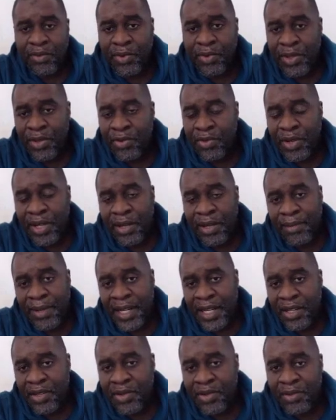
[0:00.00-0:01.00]
withdrawing
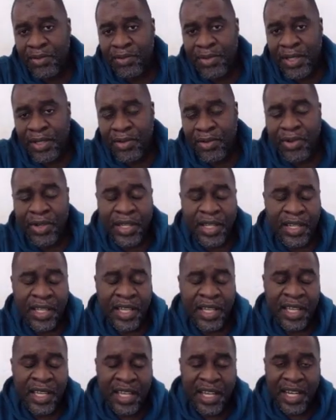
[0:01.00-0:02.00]
back to Bitcoin
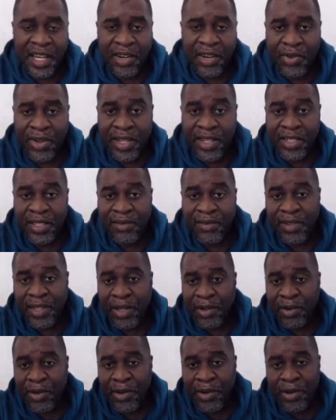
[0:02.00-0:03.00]
are
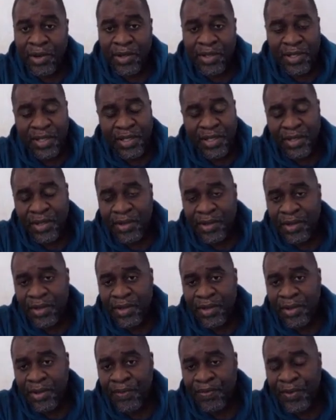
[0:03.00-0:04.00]
relatively low cost,
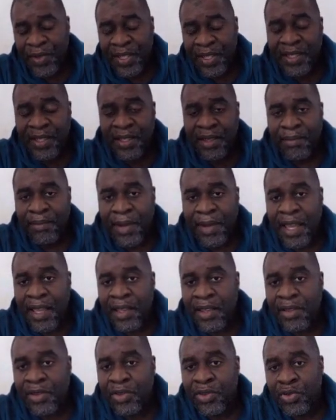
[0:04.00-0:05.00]
so it's my
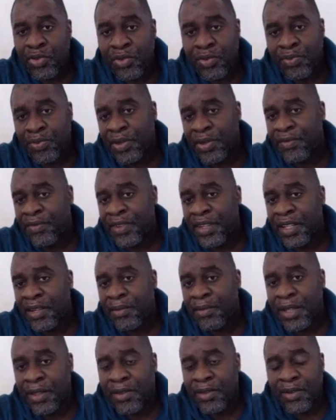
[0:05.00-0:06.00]
new preferred
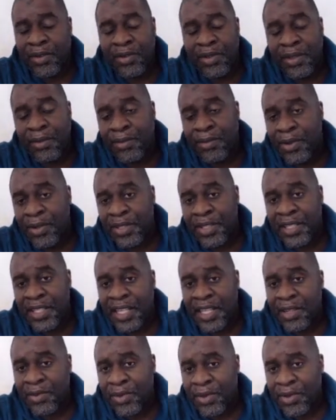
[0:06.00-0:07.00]
method to deposit
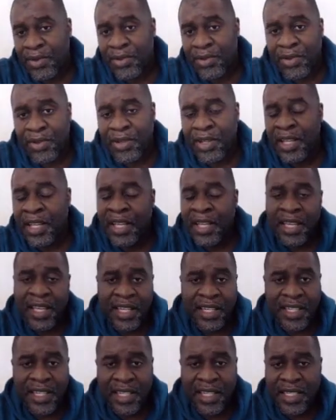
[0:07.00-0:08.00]
and withdraw.
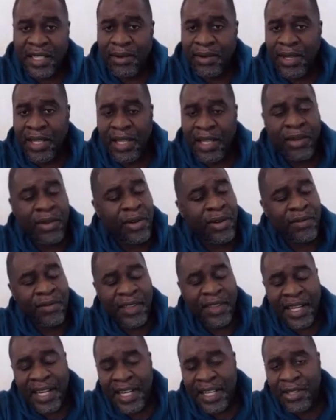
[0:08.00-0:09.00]
It takes away a lot of
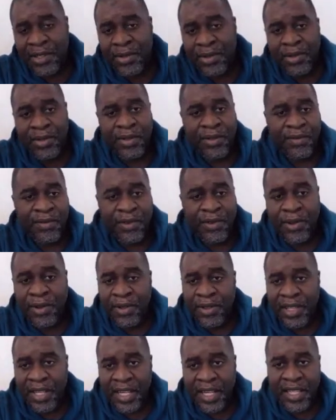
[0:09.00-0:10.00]
the hassles of
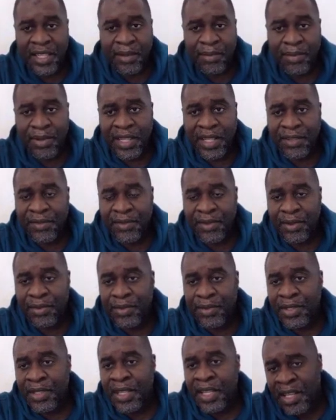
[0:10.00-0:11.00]
all the other
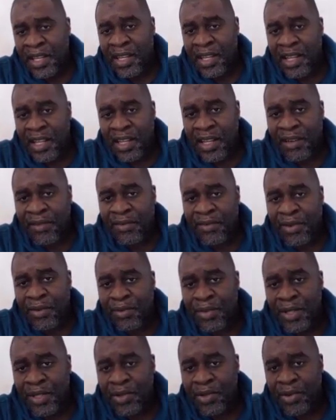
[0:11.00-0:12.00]
platforms. For
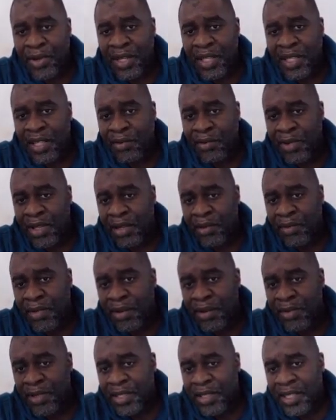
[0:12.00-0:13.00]
Bitcoin, the
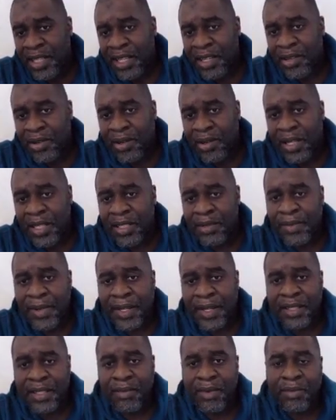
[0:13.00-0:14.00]
minimum is $10,
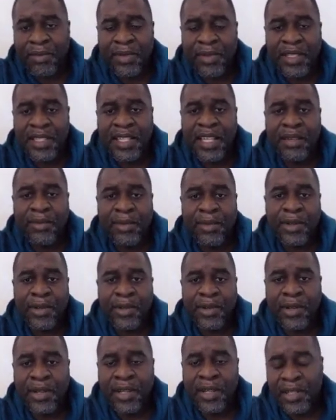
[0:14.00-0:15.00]
maximum is $10
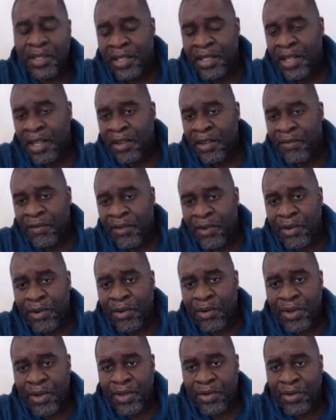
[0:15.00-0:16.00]
million
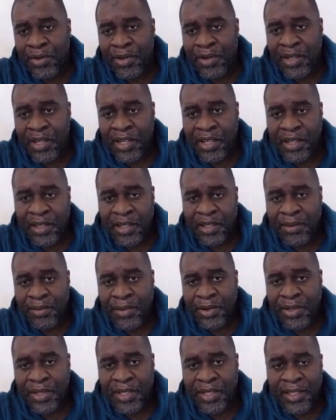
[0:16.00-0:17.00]
for
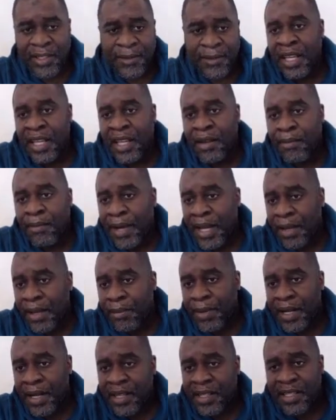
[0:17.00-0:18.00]
deposits.
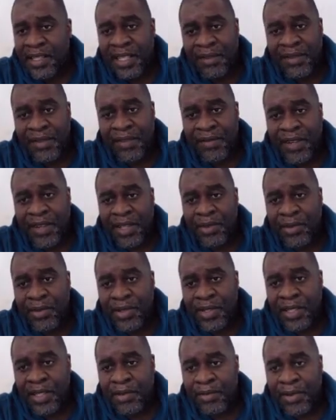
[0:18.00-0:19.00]
Mybux, I've never
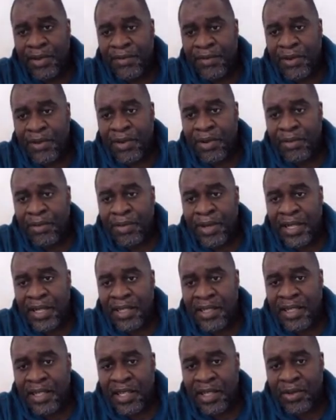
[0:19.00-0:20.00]
used it before,
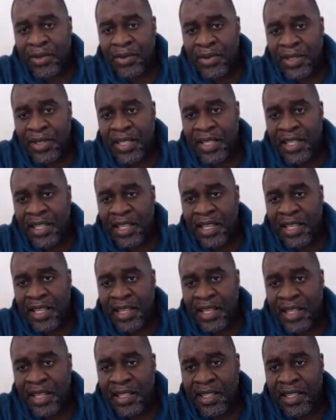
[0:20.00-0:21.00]
but you'll see here
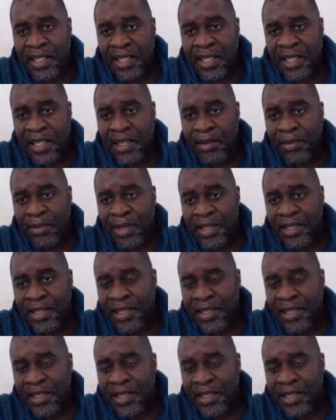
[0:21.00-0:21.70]
that the limit